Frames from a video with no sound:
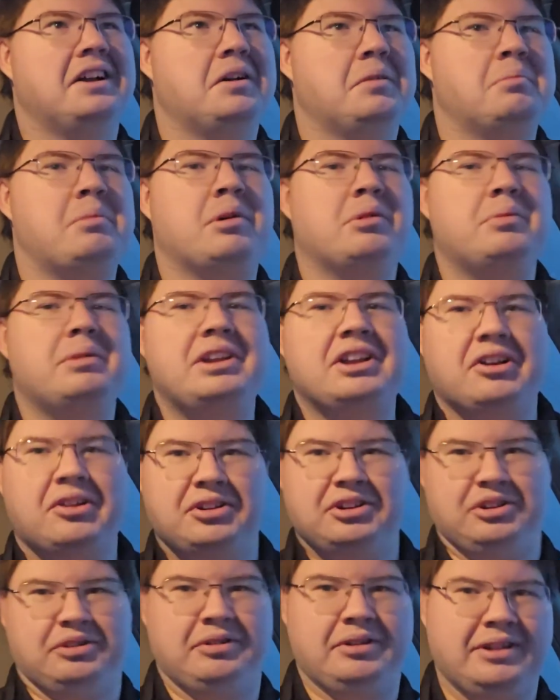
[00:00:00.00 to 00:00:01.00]
But we
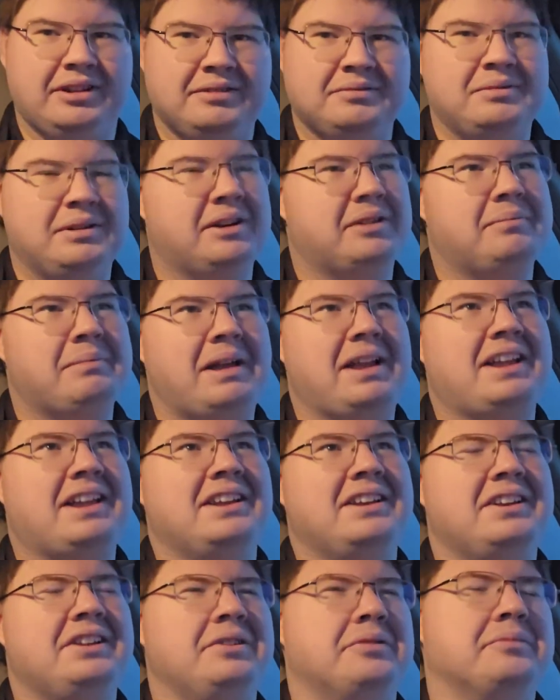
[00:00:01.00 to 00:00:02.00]
are
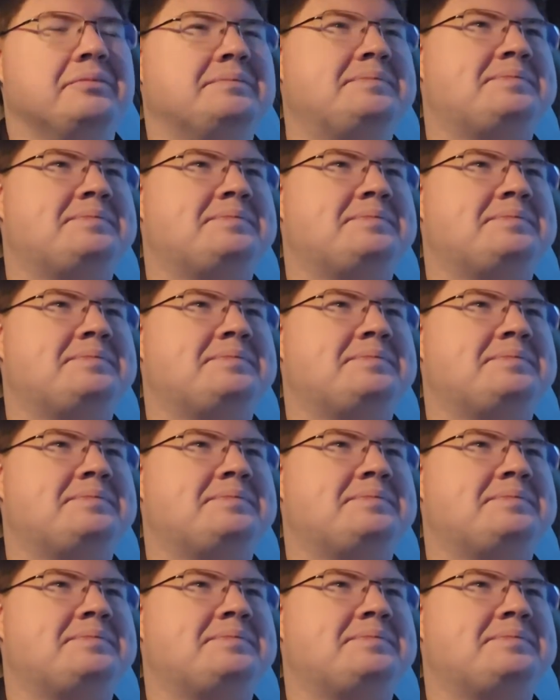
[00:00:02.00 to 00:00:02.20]
making do.